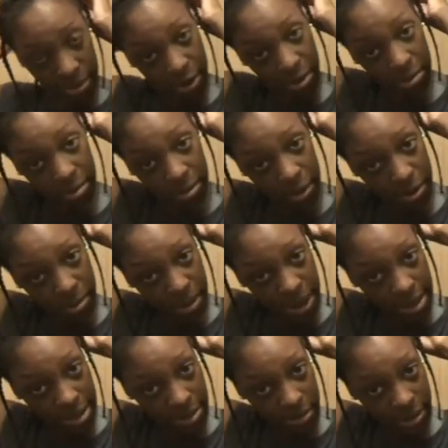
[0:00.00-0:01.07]
Your
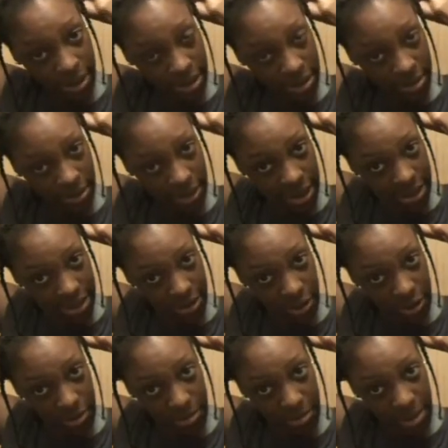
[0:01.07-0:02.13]
braids, you want to try and
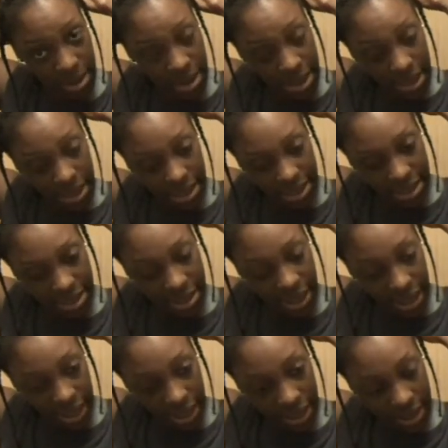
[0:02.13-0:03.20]
sew them as
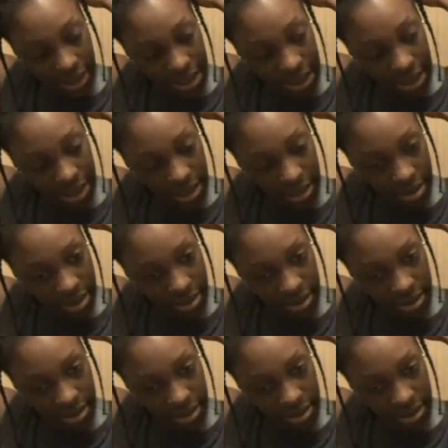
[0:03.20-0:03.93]
tightly